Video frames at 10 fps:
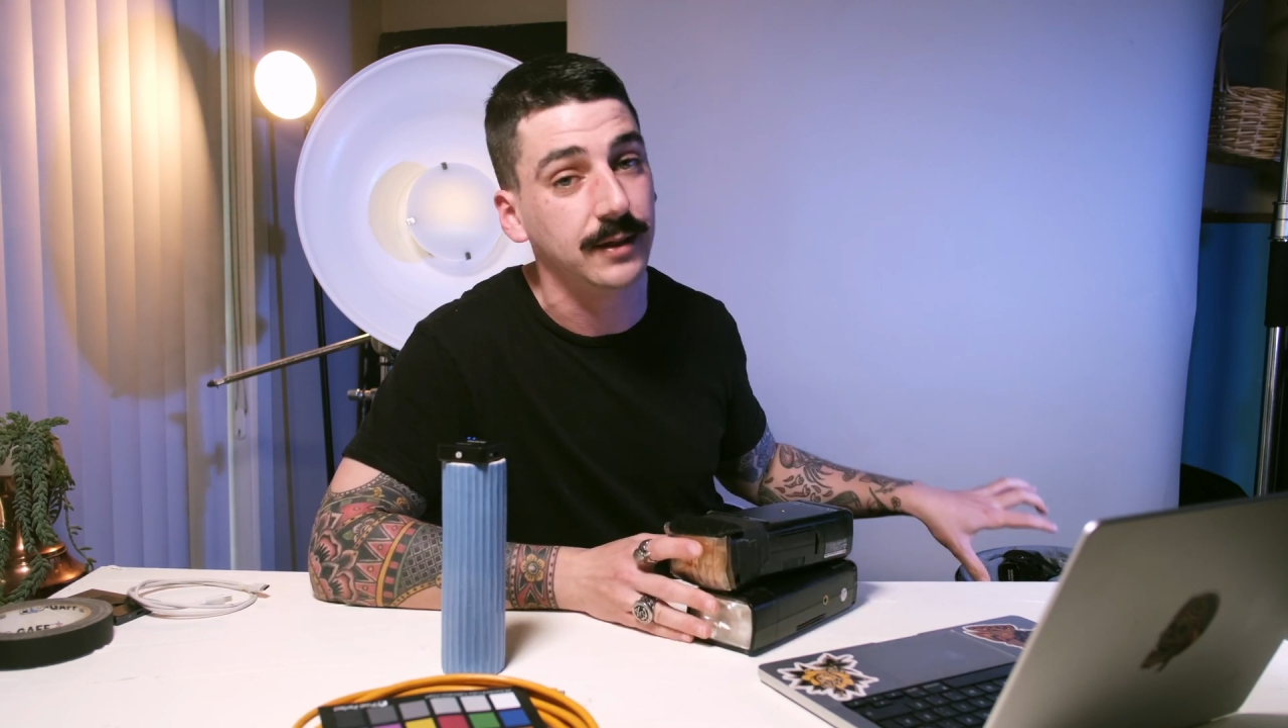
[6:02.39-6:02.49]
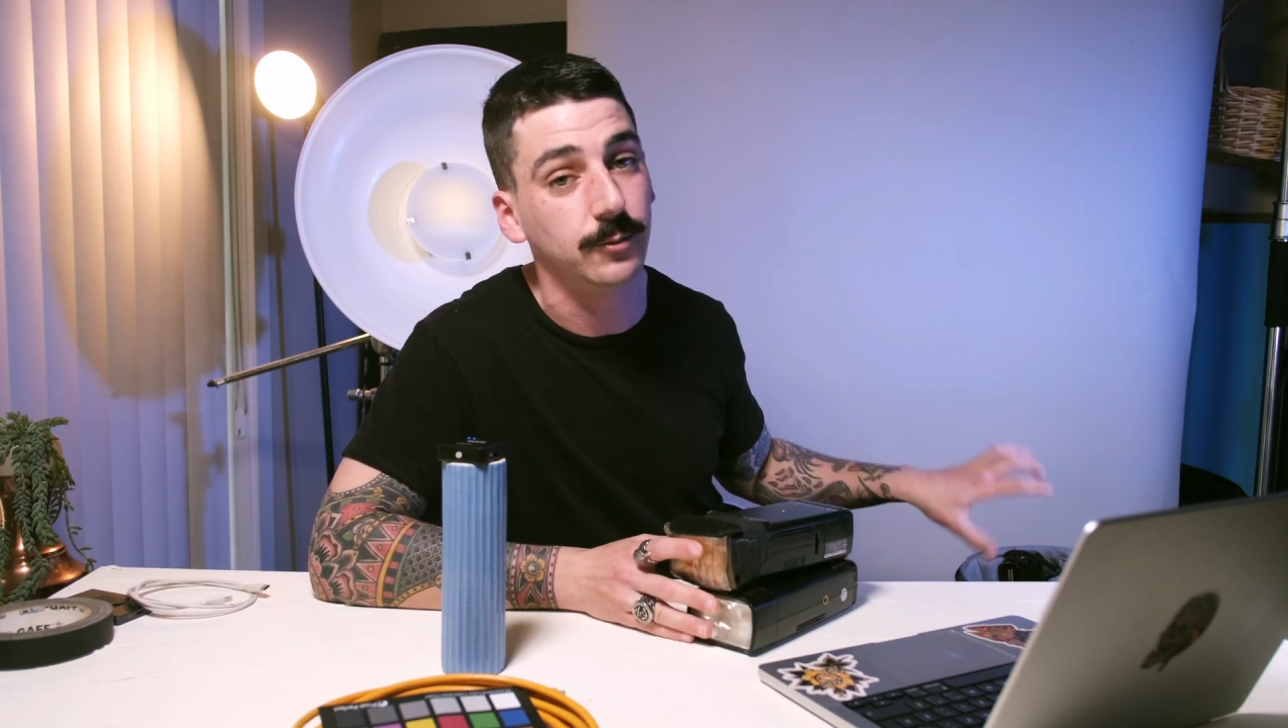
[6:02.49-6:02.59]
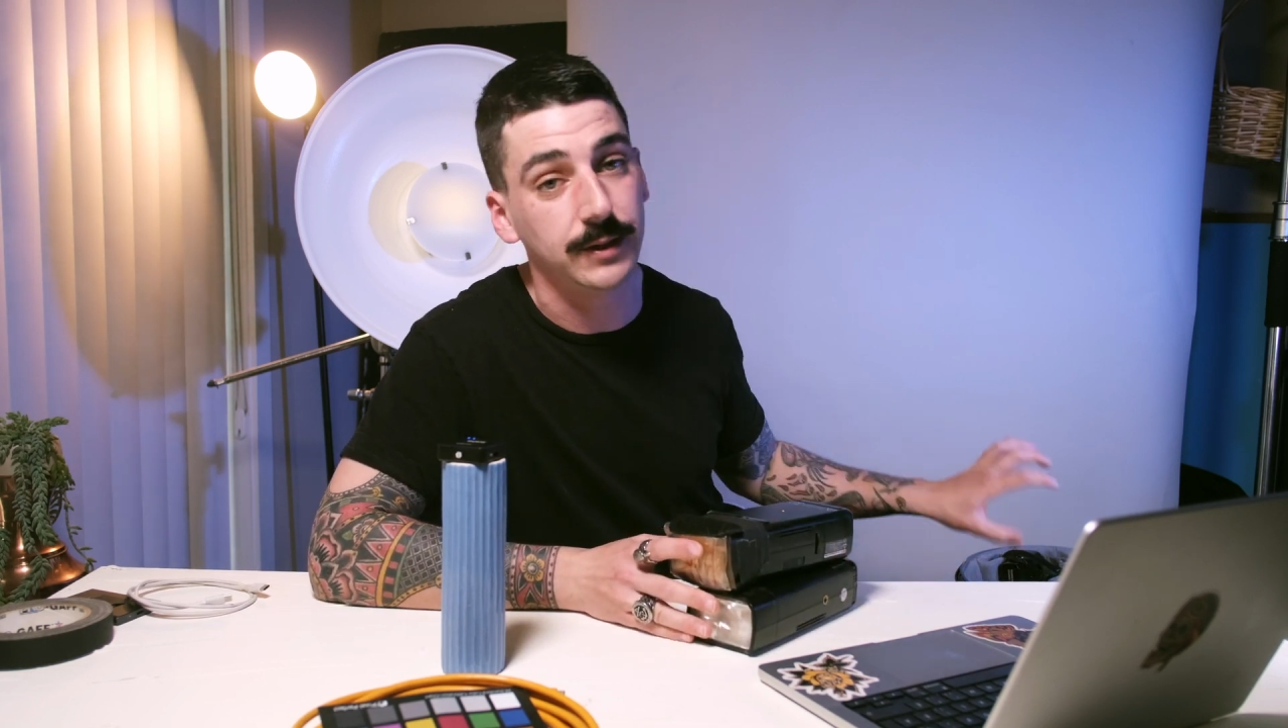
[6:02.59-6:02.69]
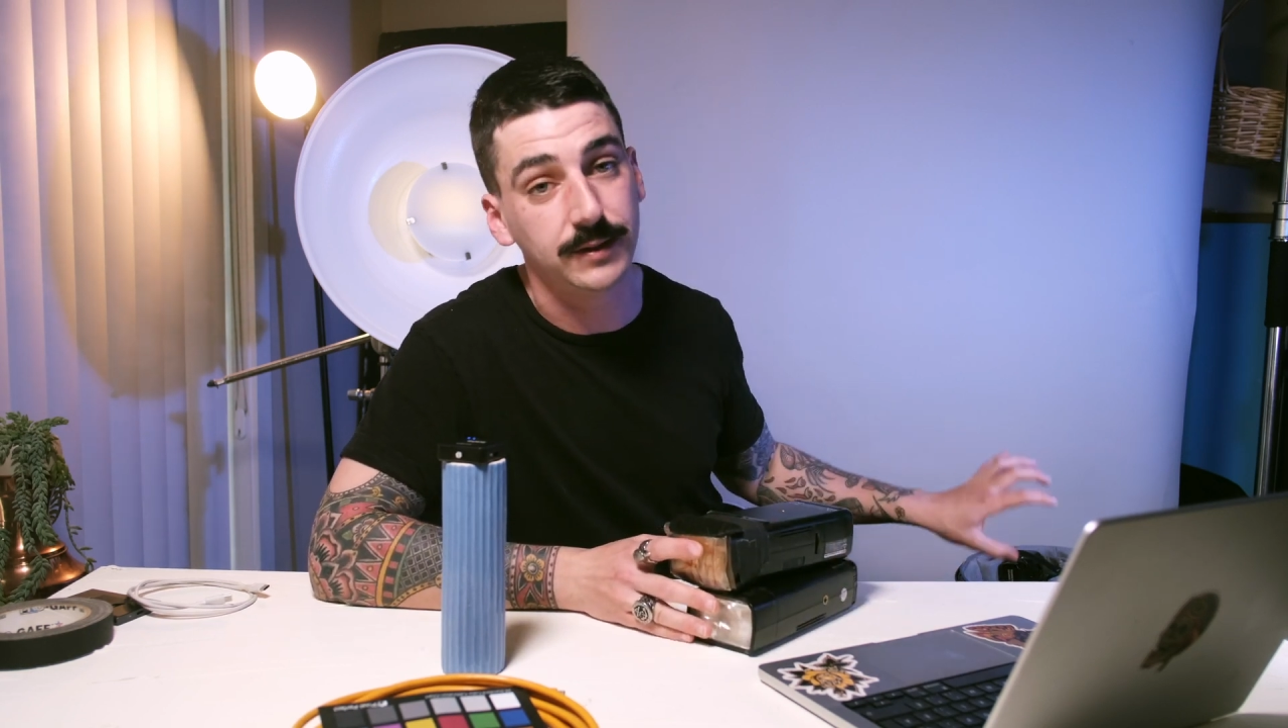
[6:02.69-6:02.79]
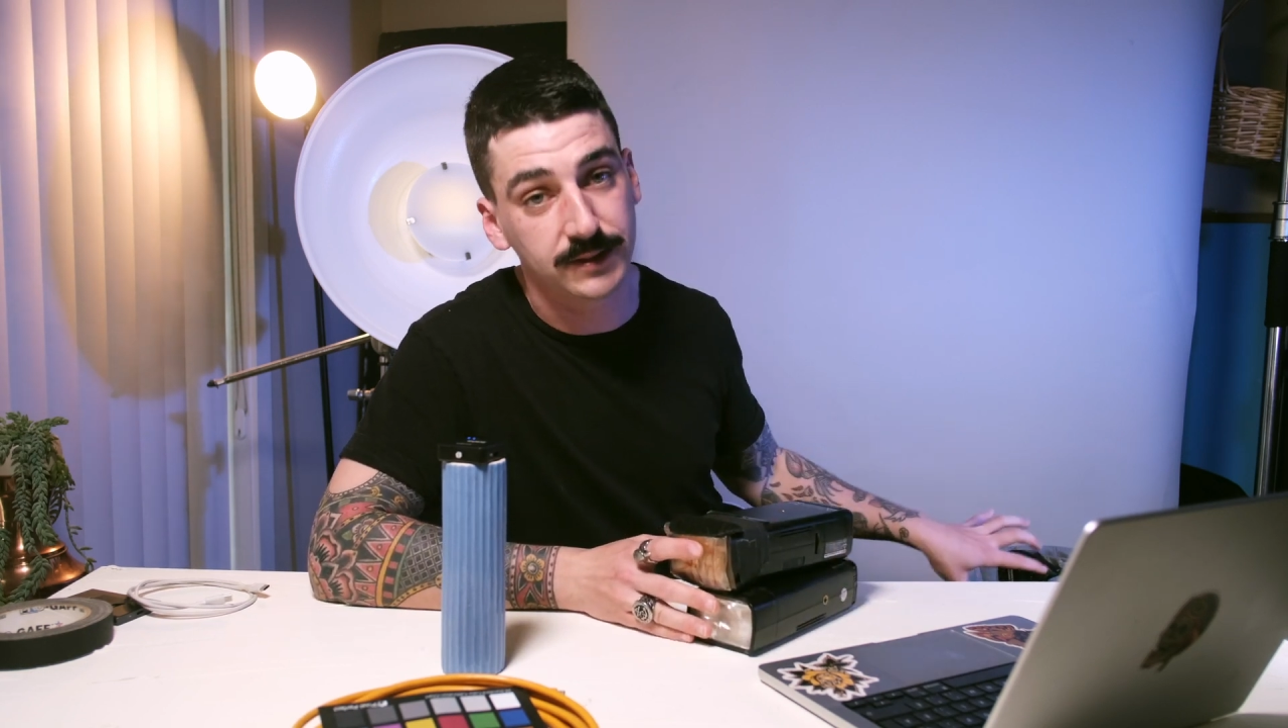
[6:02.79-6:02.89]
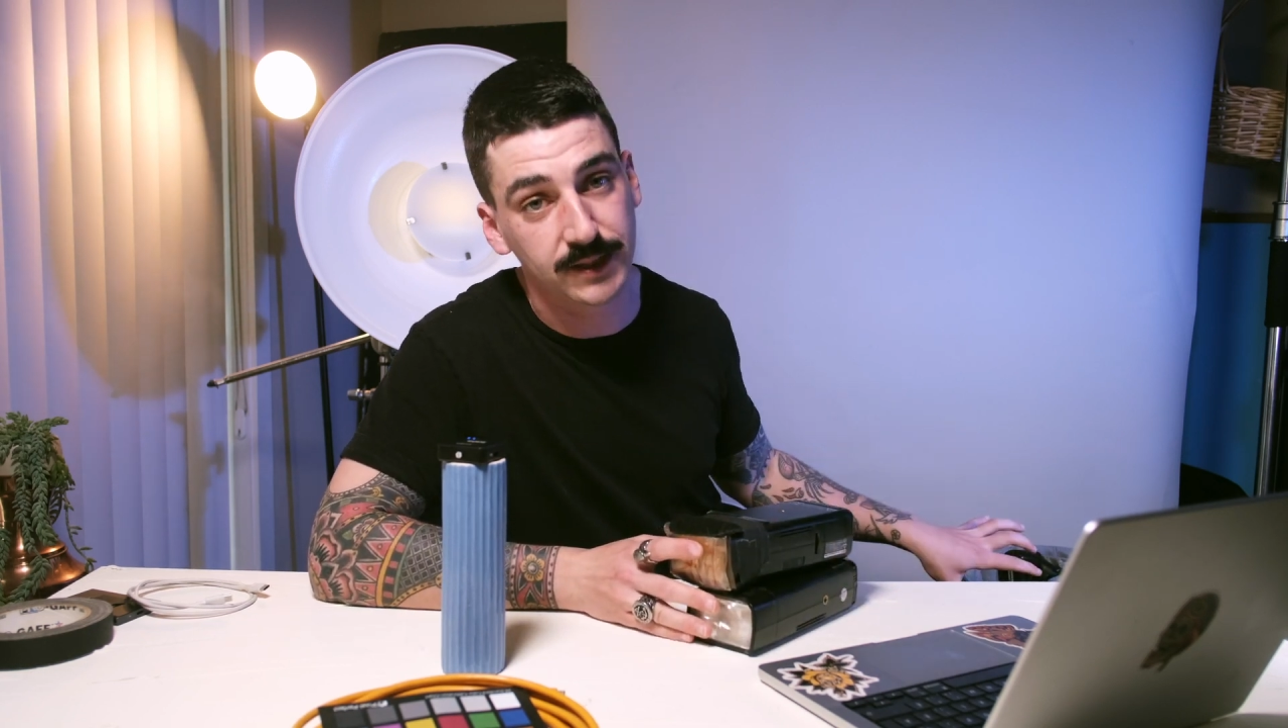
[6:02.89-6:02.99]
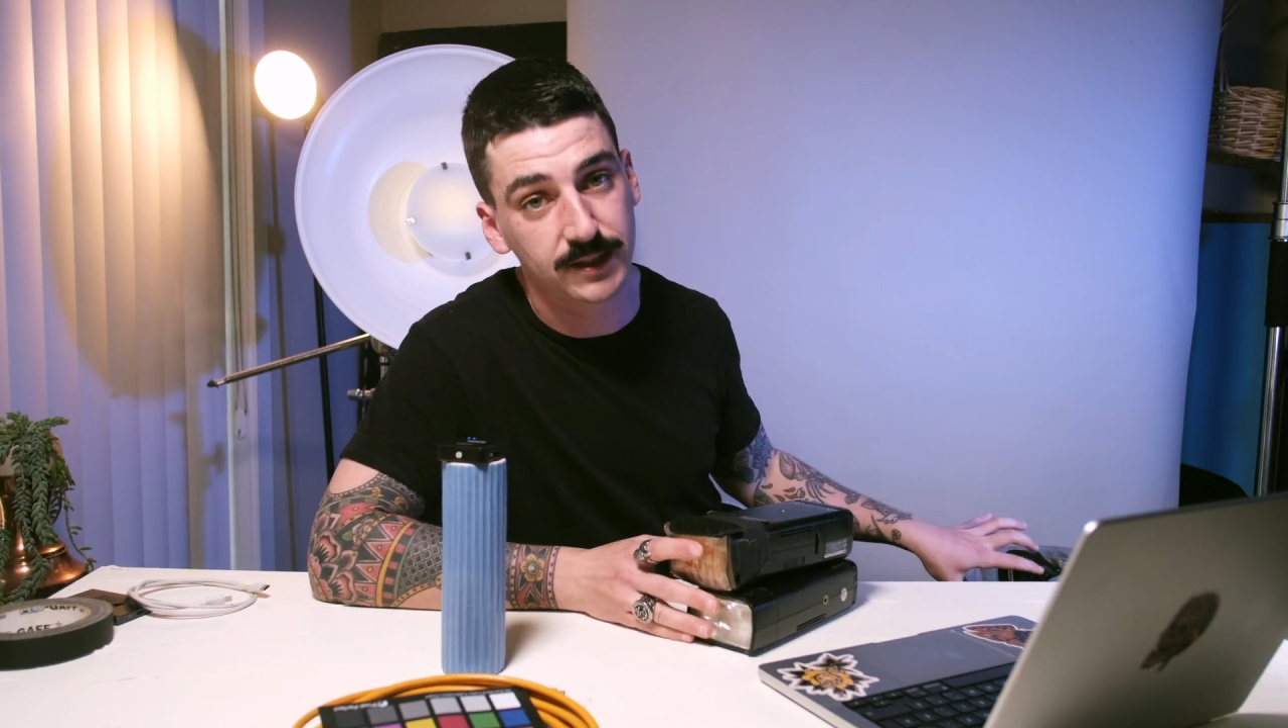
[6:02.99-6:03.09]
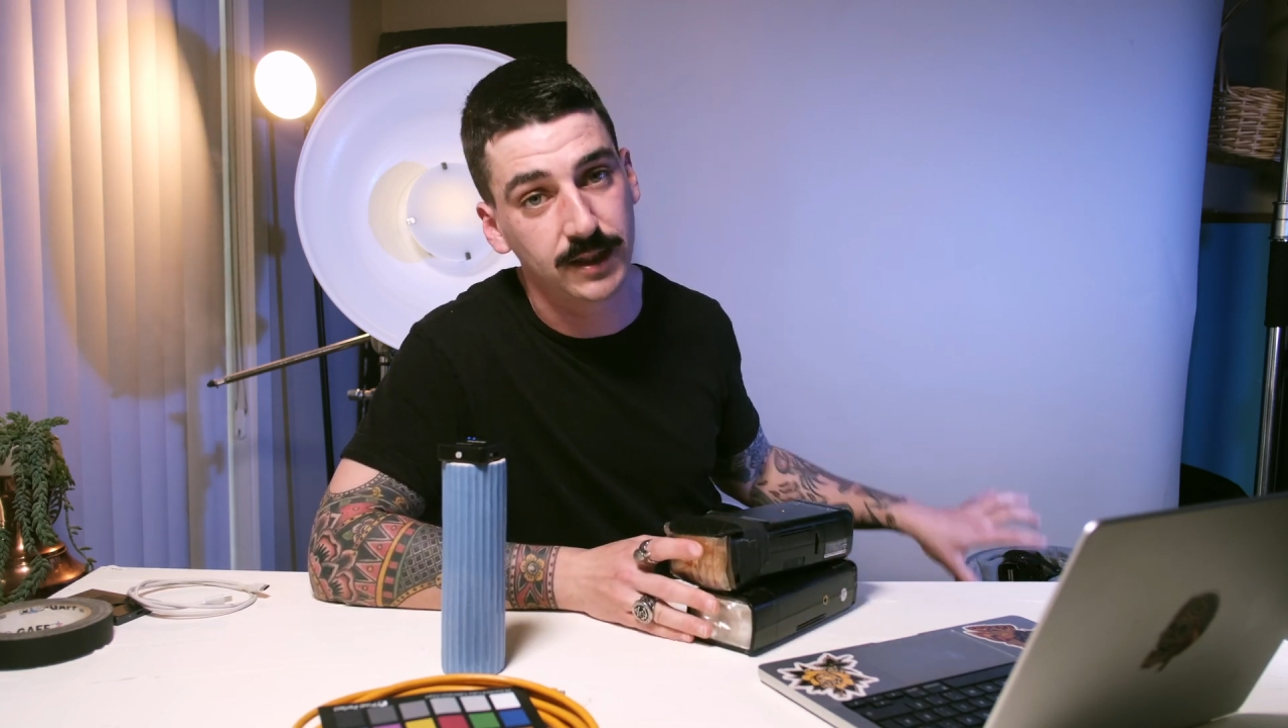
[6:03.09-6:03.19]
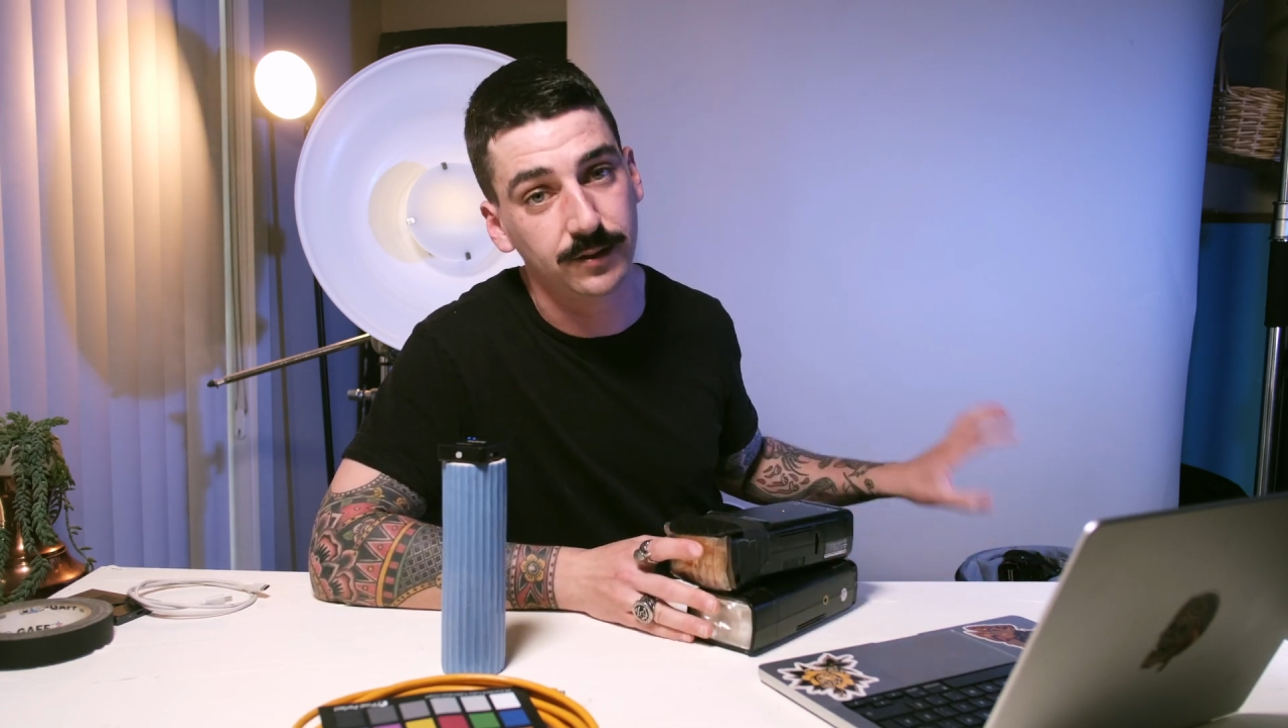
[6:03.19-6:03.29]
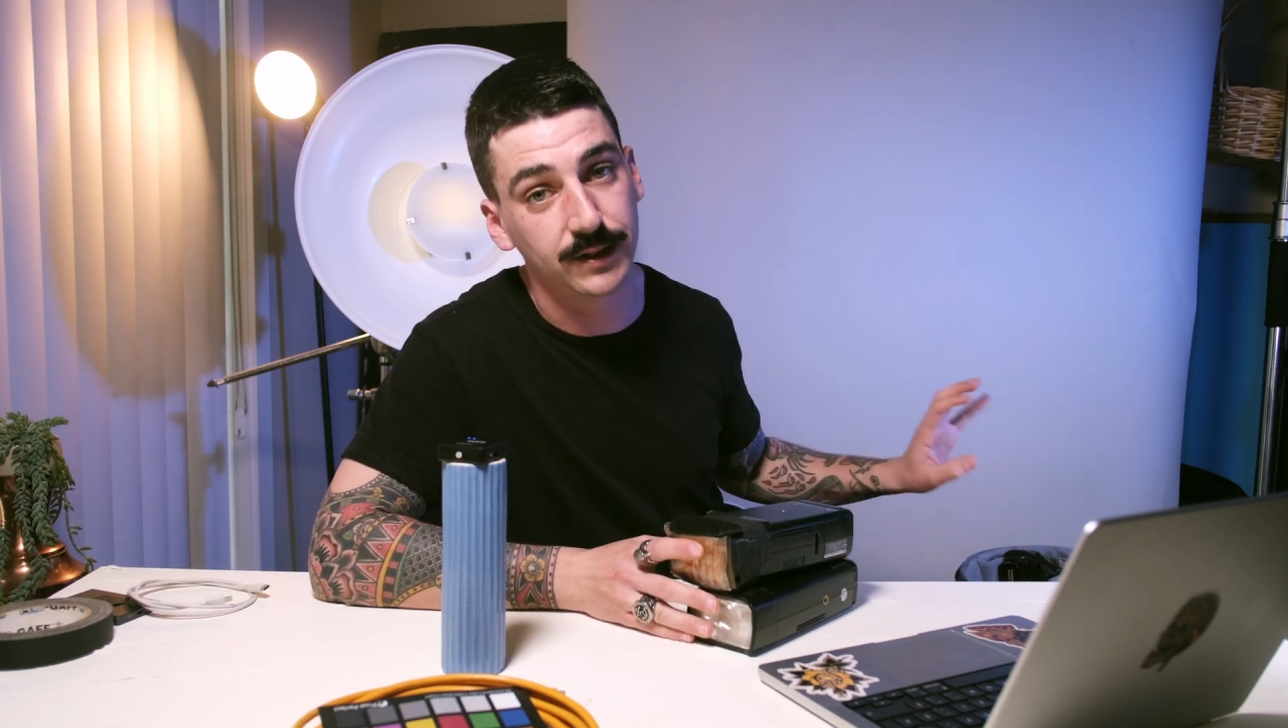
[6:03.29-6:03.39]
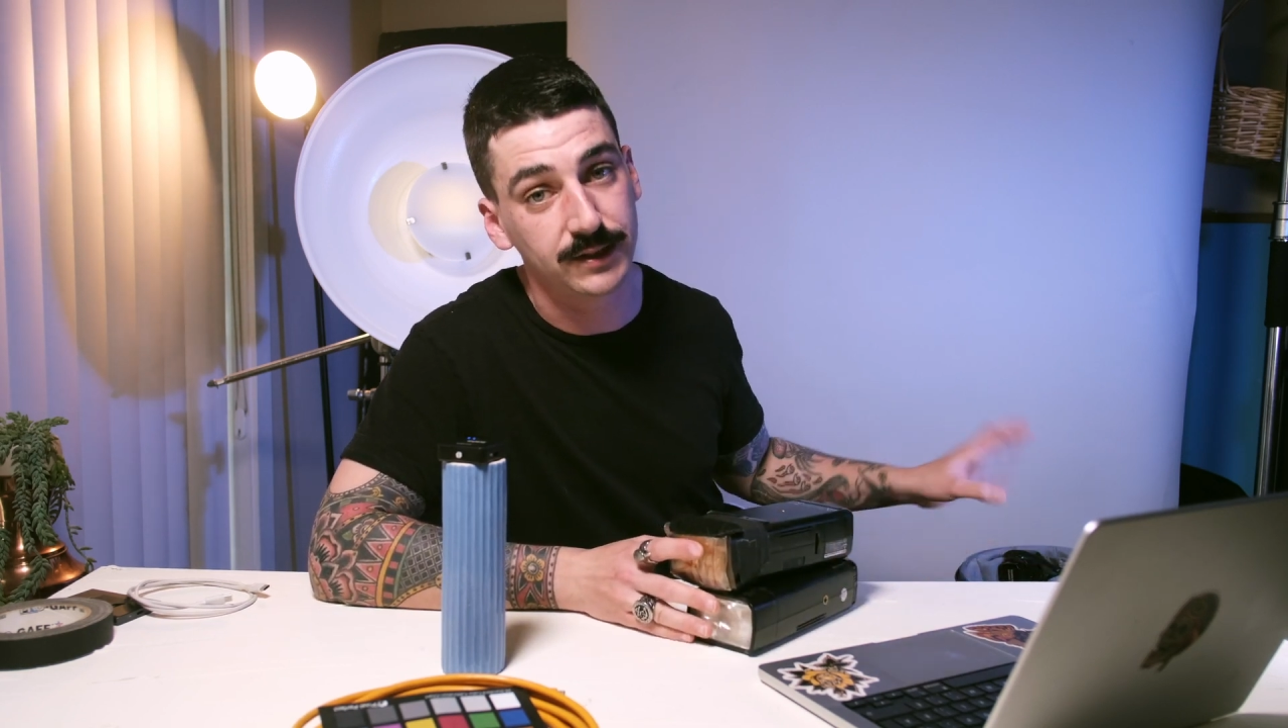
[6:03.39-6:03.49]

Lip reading: with the 600 as a